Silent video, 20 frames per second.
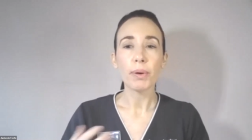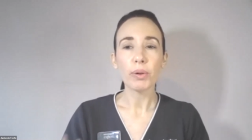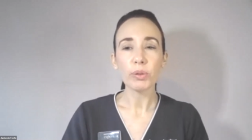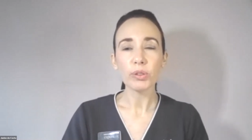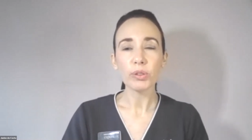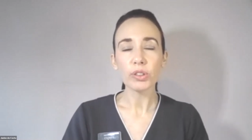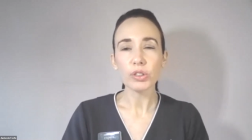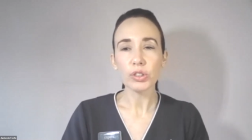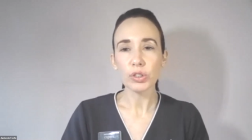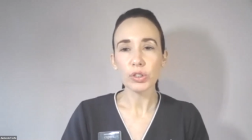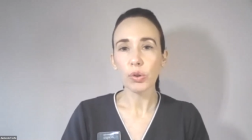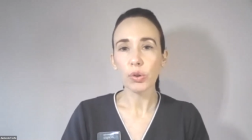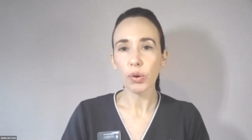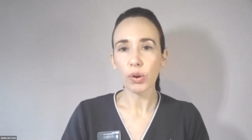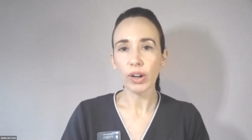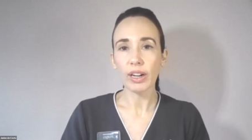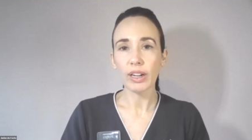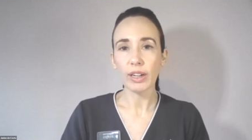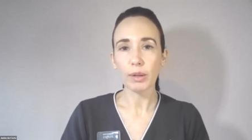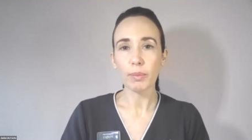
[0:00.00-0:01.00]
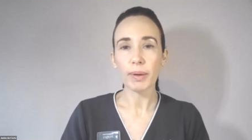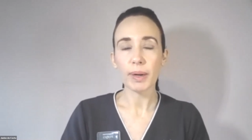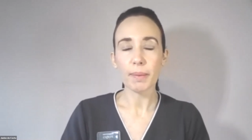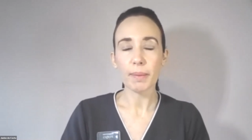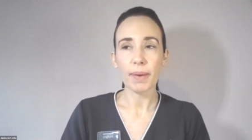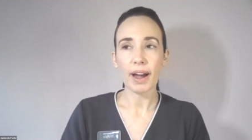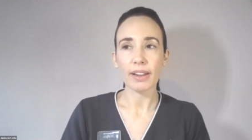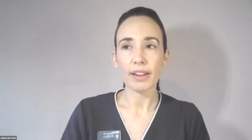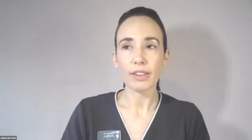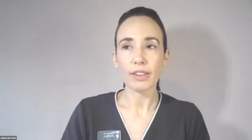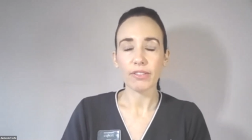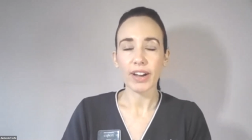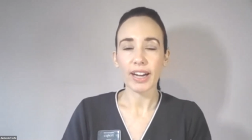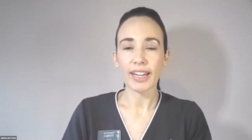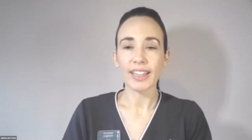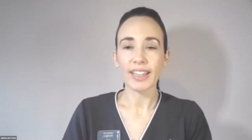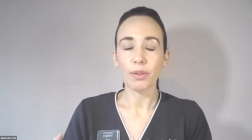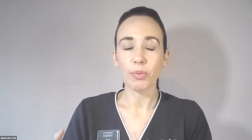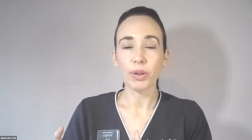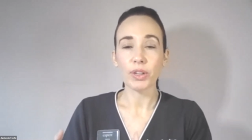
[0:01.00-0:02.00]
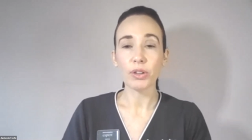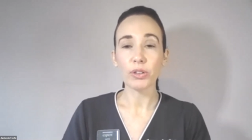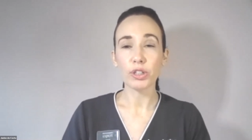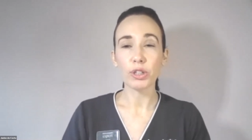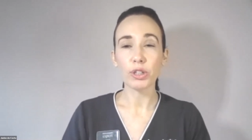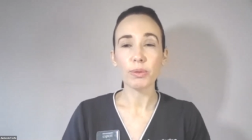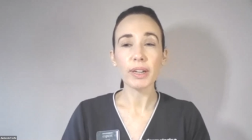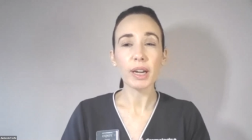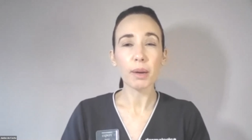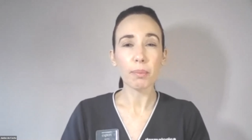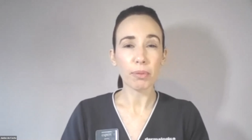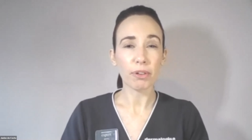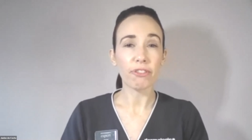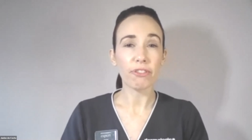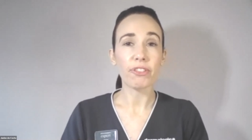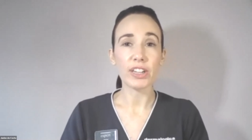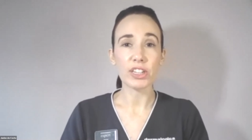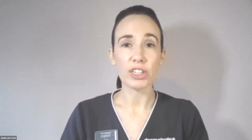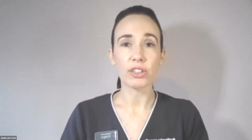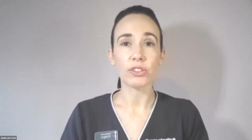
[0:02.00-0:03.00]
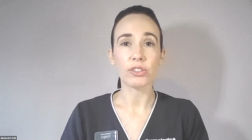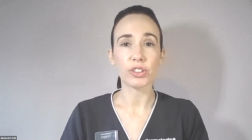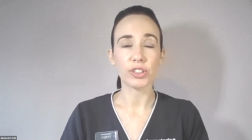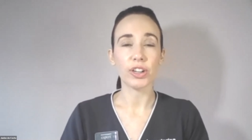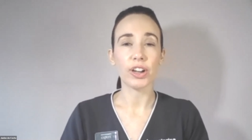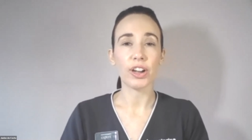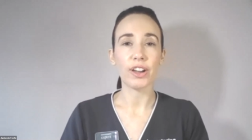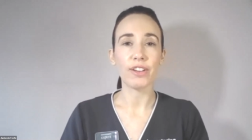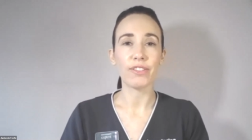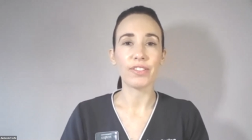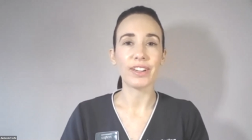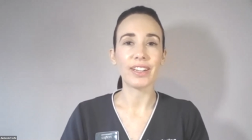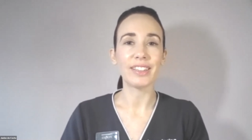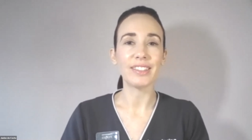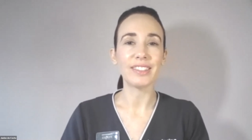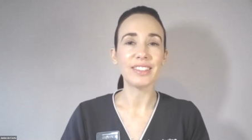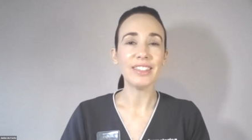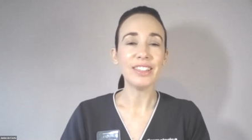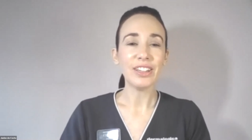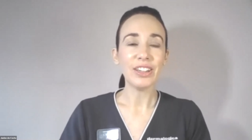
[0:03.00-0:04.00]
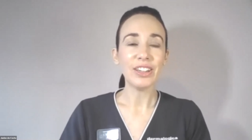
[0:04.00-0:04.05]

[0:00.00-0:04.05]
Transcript: But also to talk a little bit about the fact that when you're doing a professional service,